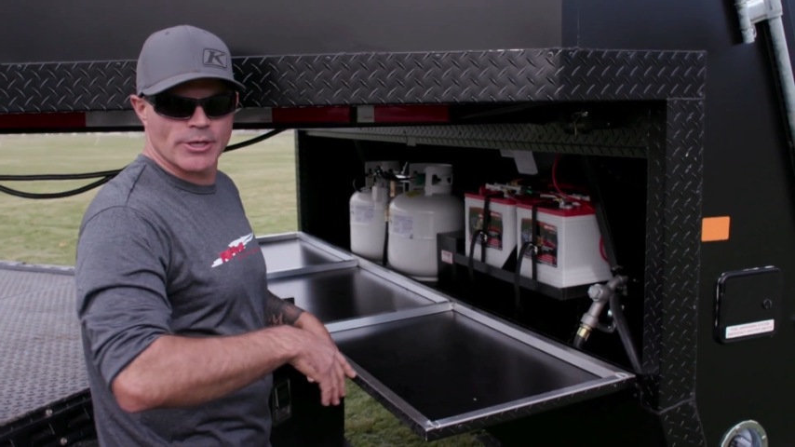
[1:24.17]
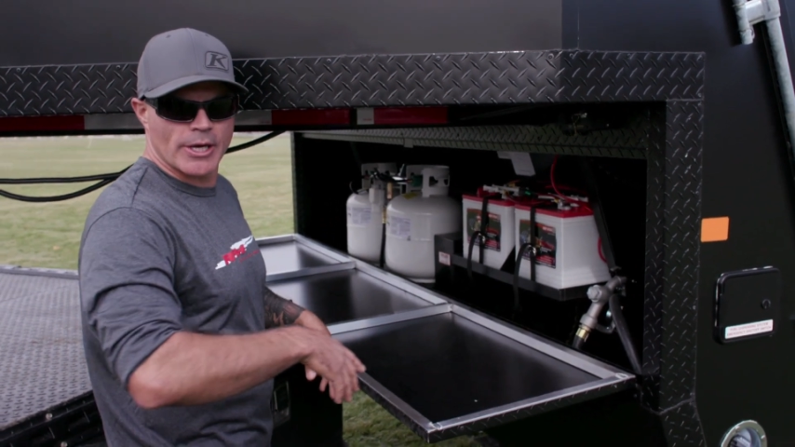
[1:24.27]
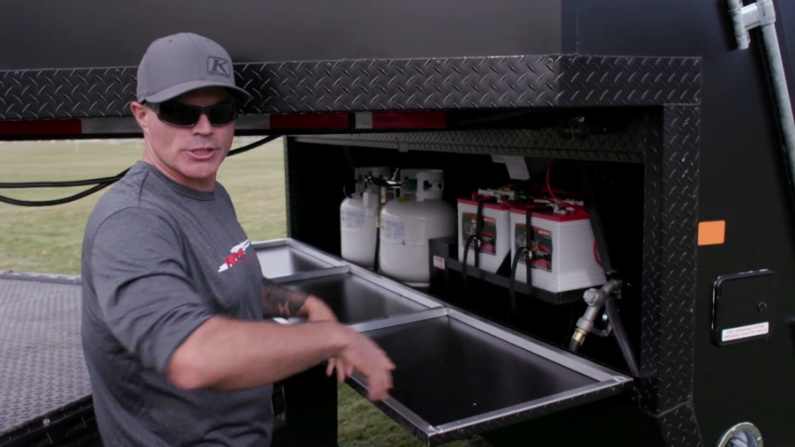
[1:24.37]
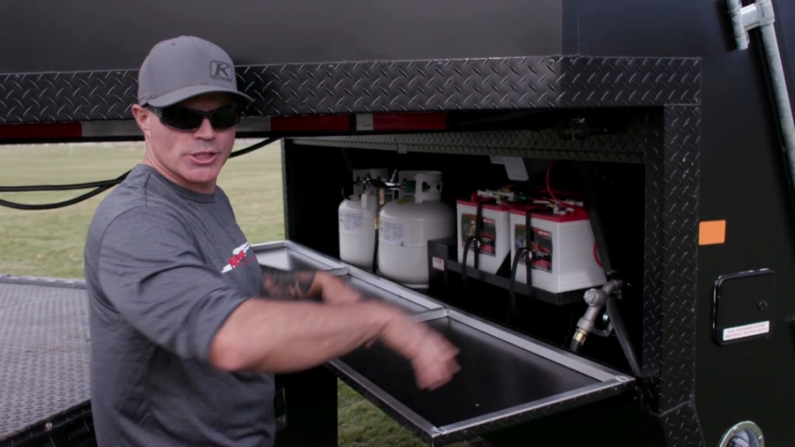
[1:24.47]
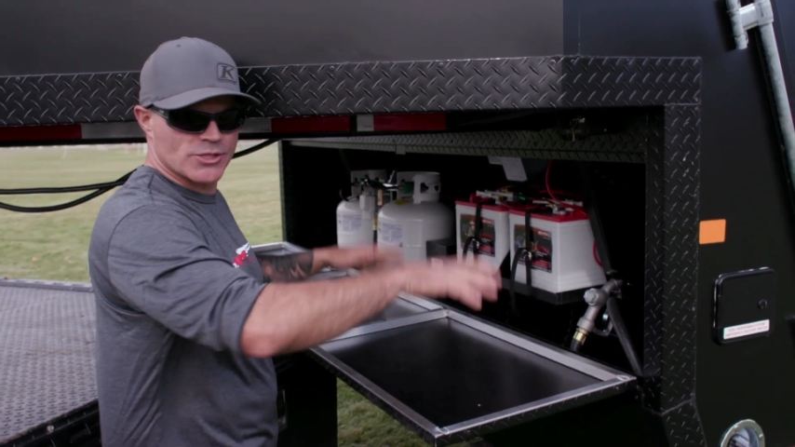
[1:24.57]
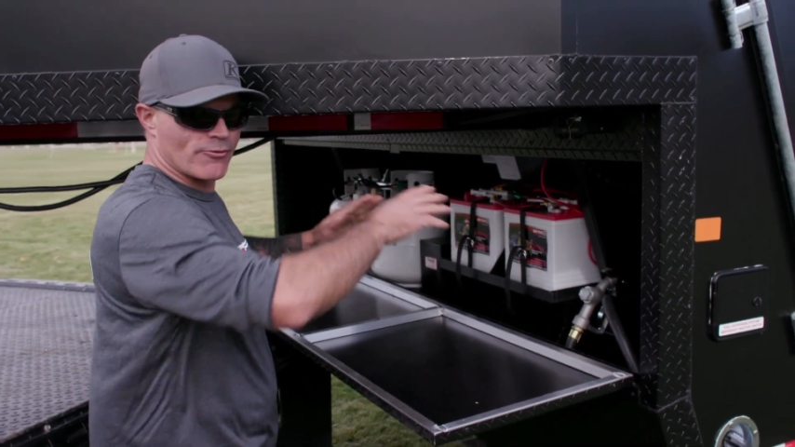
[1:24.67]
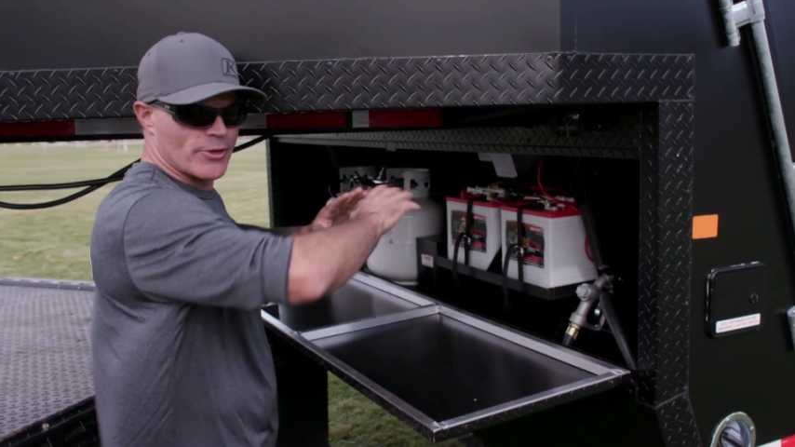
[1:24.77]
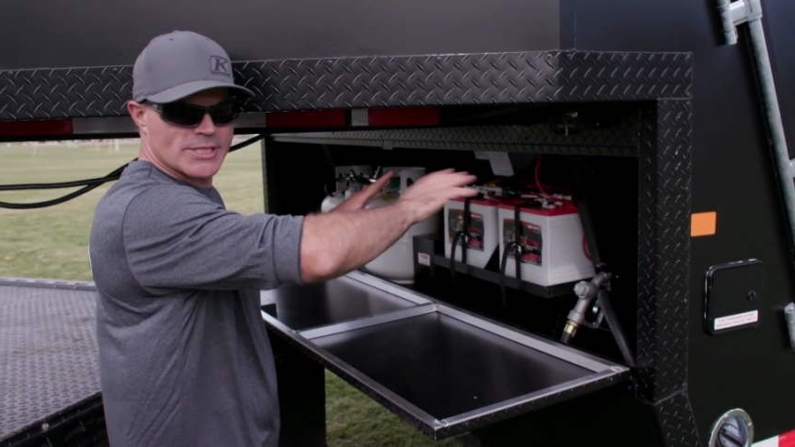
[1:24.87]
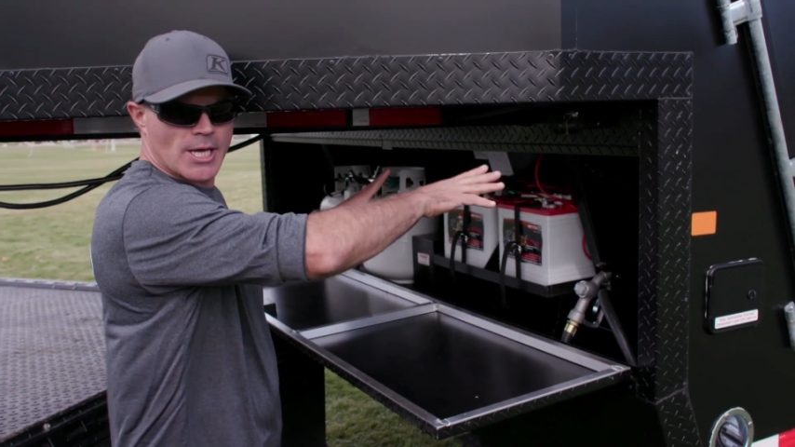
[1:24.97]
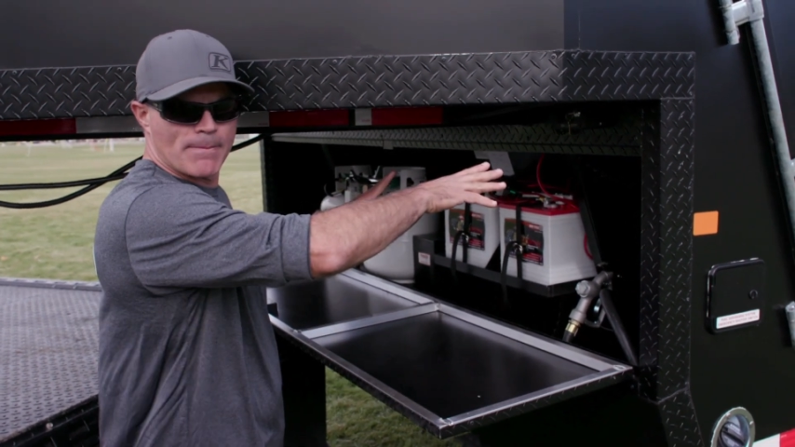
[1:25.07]
They're gonna just
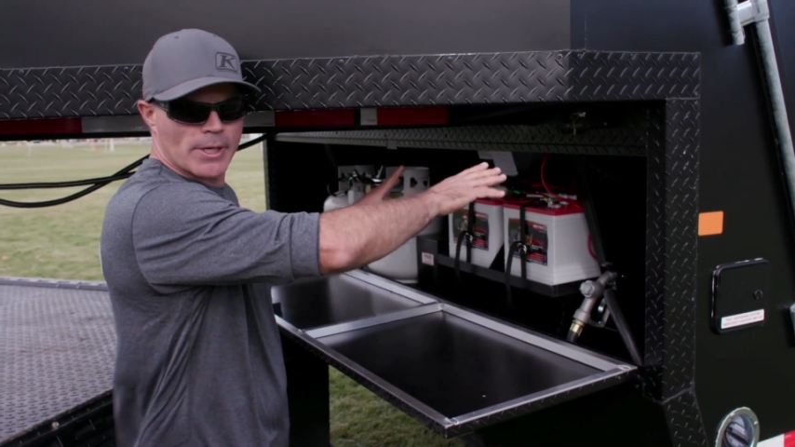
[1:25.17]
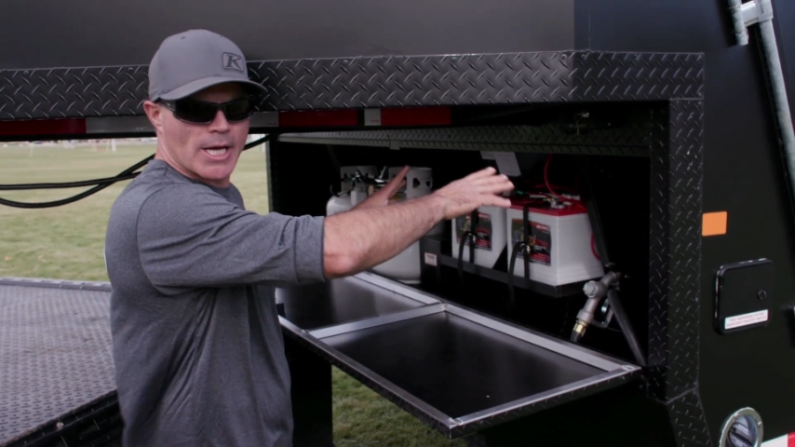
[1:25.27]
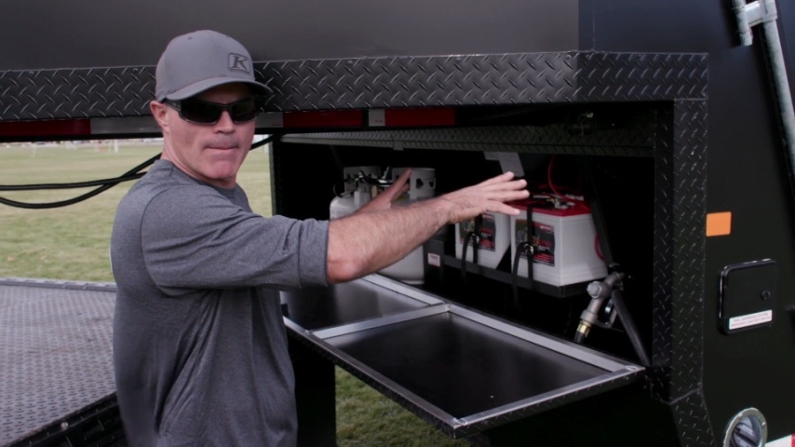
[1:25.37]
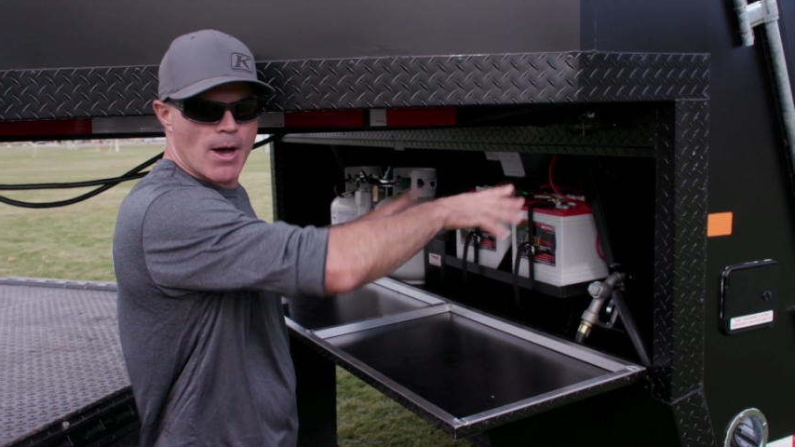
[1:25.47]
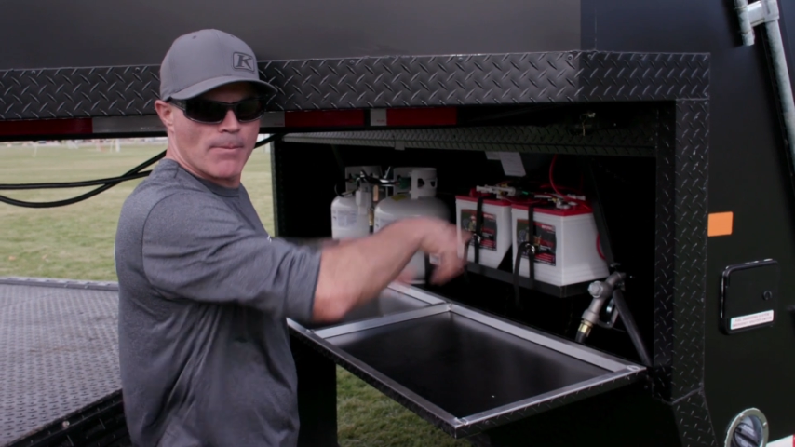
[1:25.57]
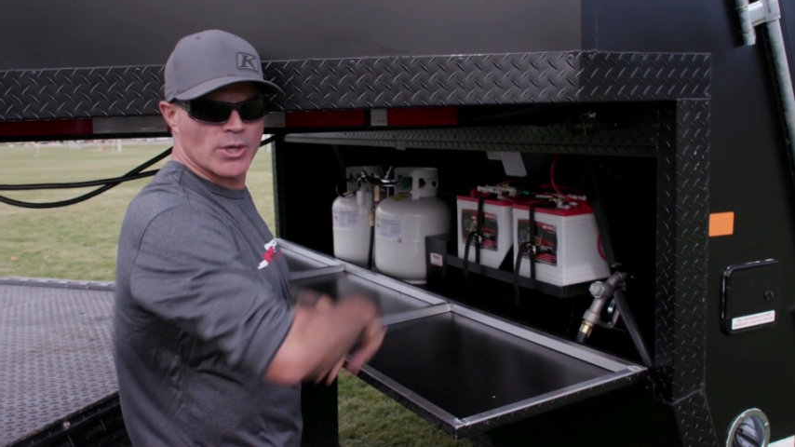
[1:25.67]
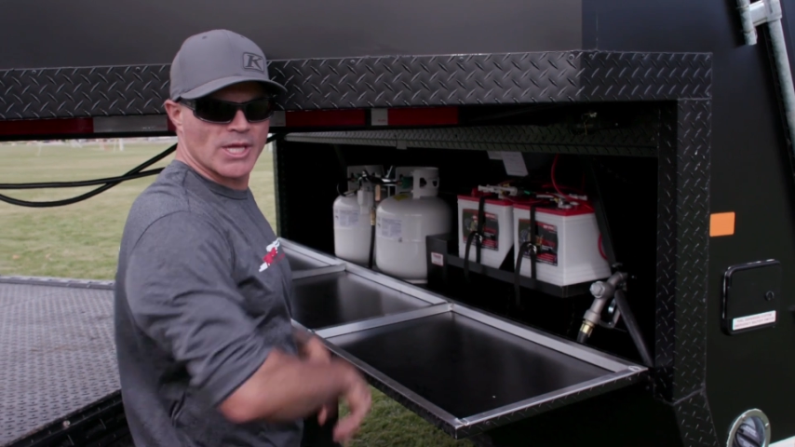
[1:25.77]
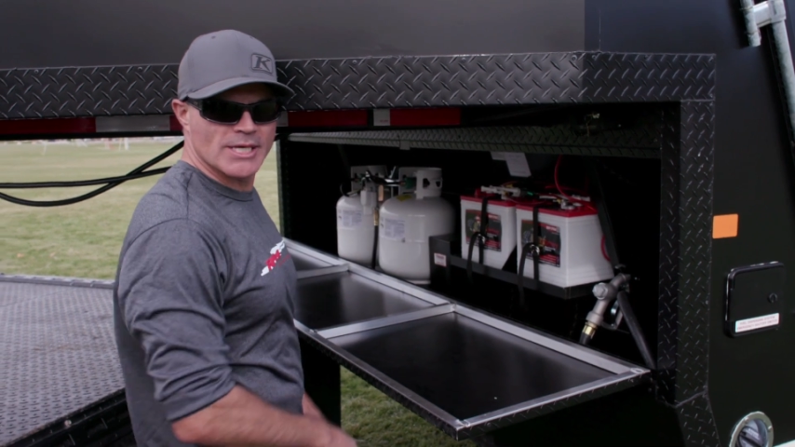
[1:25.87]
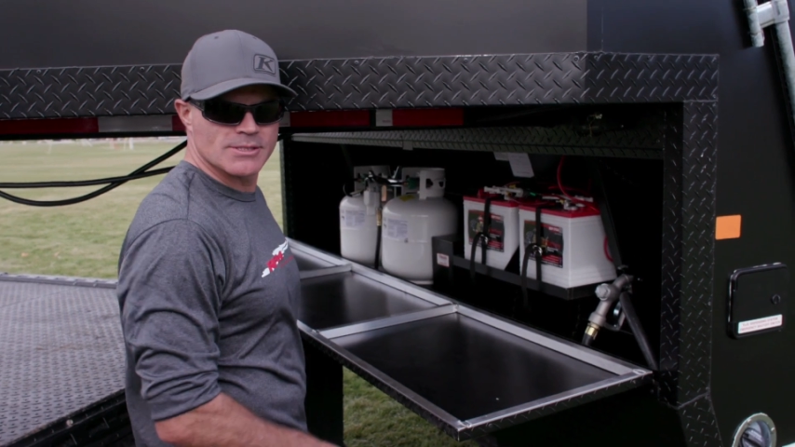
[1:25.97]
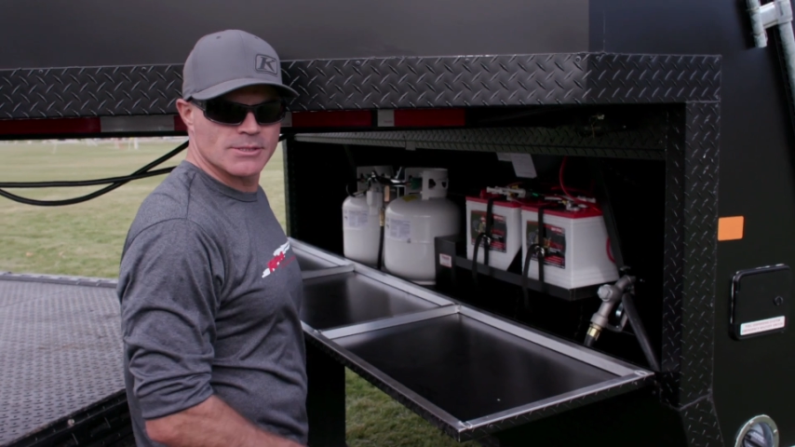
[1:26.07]
freeze up or gum up with
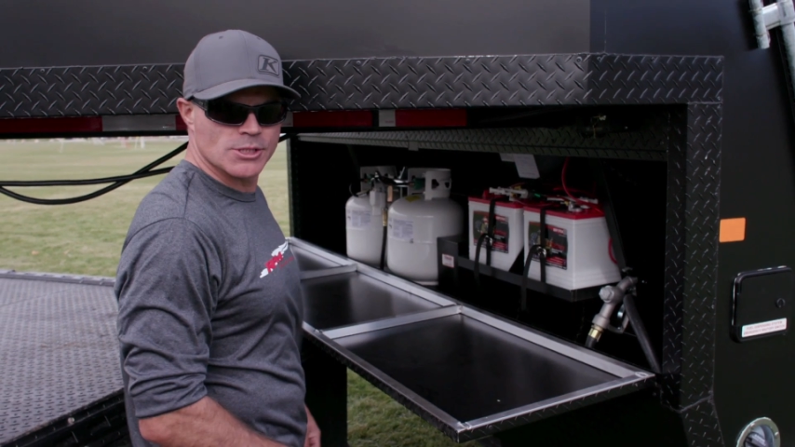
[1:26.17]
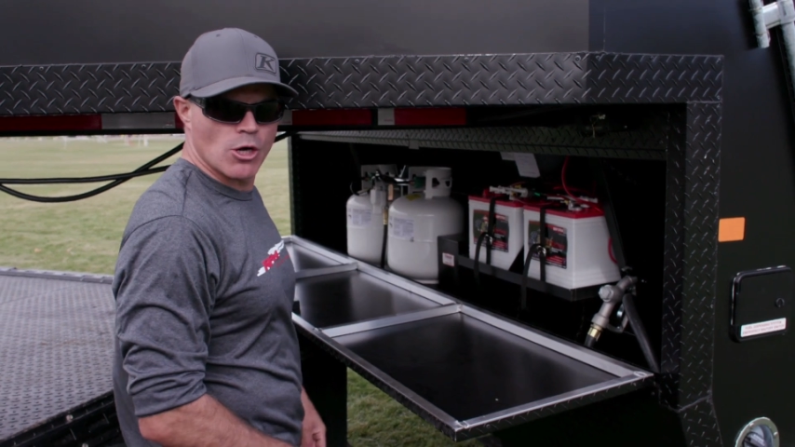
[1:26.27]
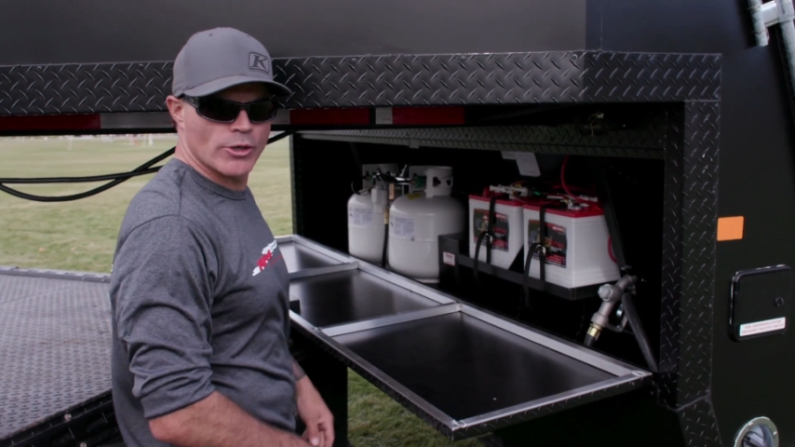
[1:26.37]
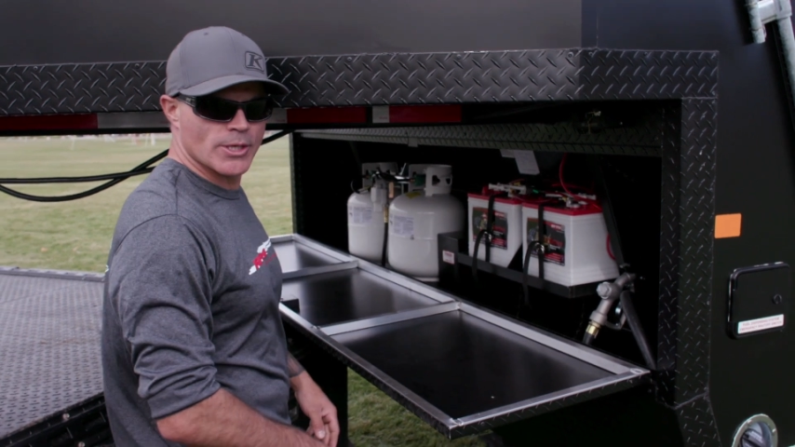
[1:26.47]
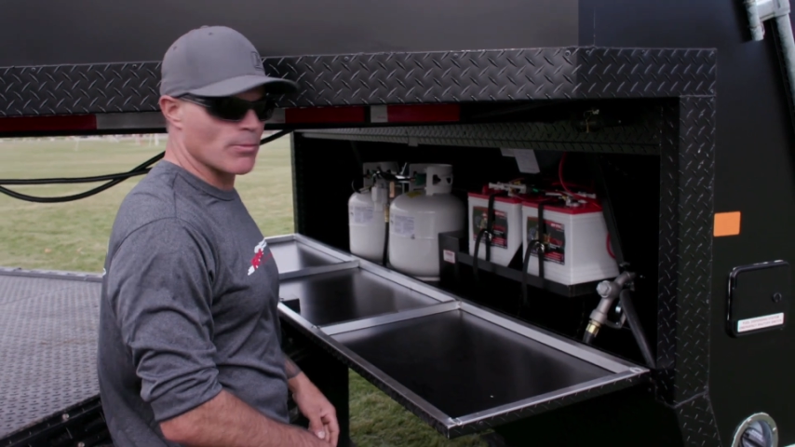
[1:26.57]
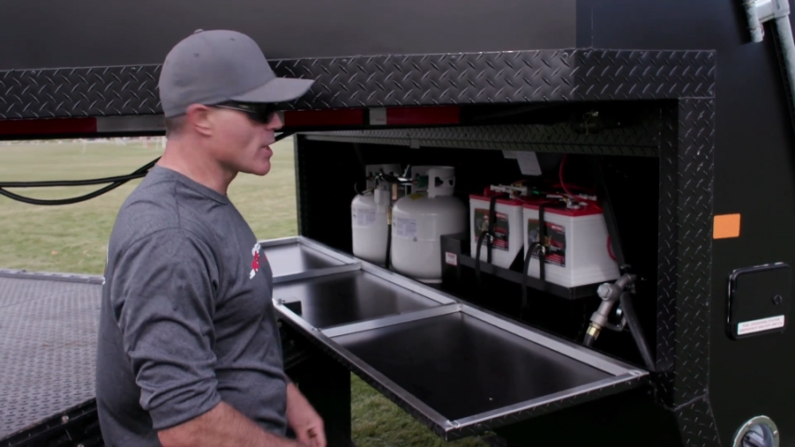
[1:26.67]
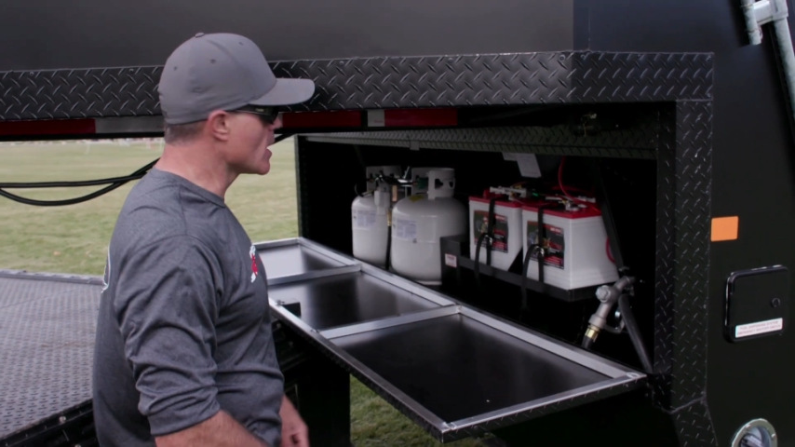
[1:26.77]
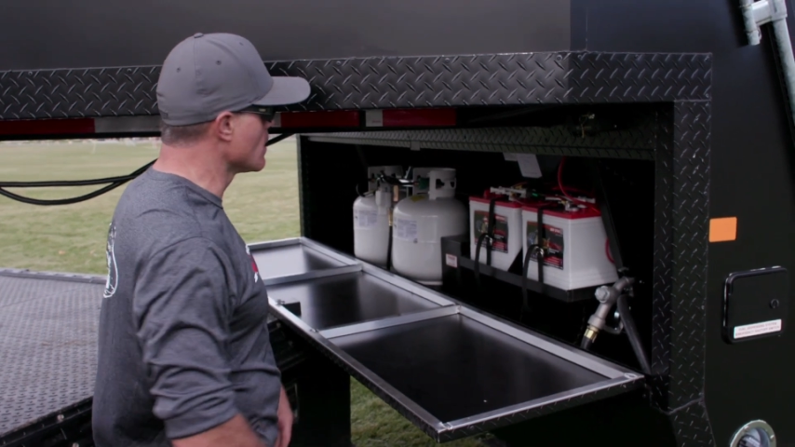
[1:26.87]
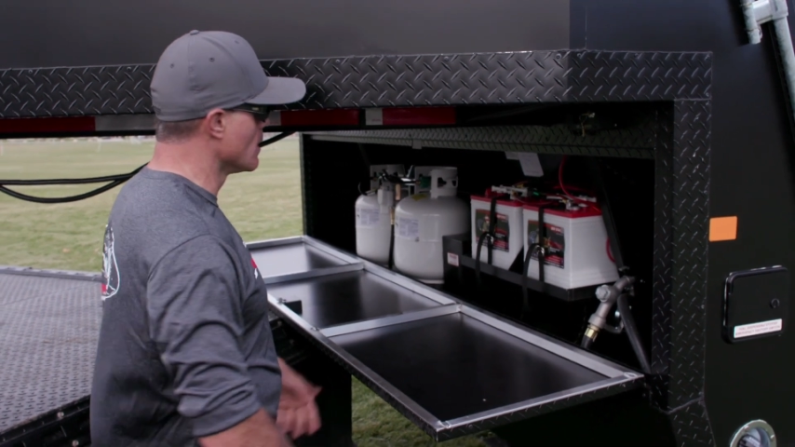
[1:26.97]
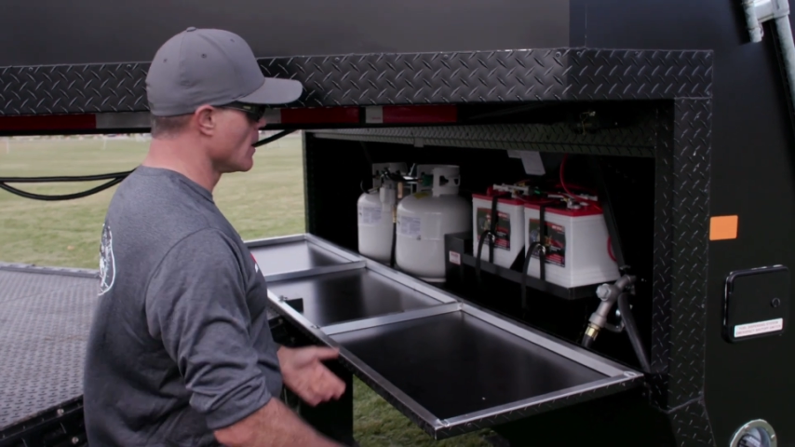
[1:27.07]
ice and snow and debris.